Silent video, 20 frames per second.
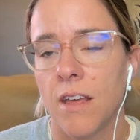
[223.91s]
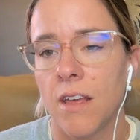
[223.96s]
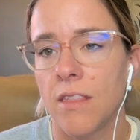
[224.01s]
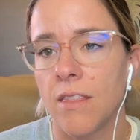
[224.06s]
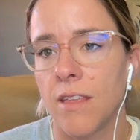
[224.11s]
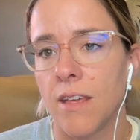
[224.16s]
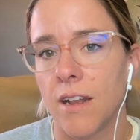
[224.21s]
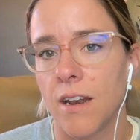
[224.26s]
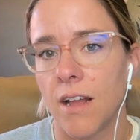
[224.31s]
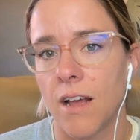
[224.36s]

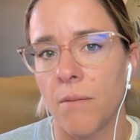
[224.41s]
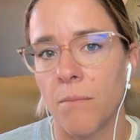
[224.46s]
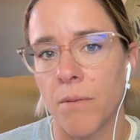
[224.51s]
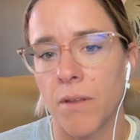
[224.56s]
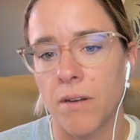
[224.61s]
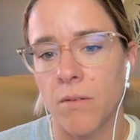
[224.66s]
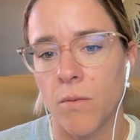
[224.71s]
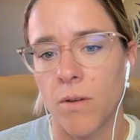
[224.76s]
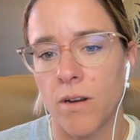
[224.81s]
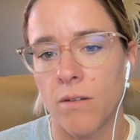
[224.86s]
And then I'm
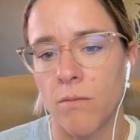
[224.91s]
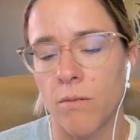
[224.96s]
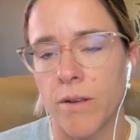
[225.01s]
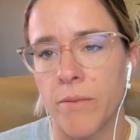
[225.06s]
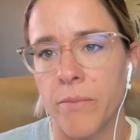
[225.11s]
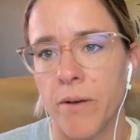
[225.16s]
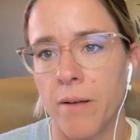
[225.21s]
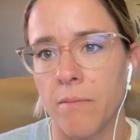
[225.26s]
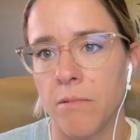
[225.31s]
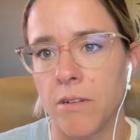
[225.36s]
going to want to
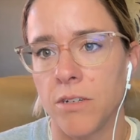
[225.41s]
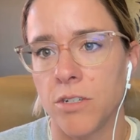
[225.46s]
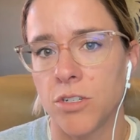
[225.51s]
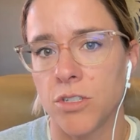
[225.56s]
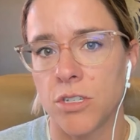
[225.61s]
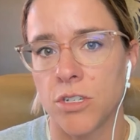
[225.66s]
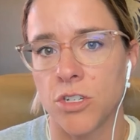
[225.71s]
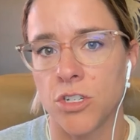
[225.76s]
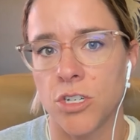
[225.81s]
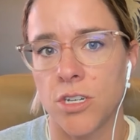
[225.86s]

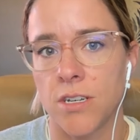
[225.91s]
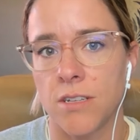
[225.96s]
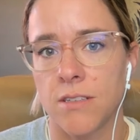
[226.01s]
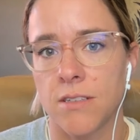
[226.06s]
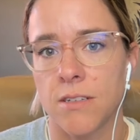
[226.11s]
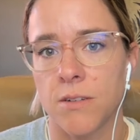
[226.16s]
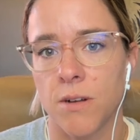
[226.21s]
republish the sheets.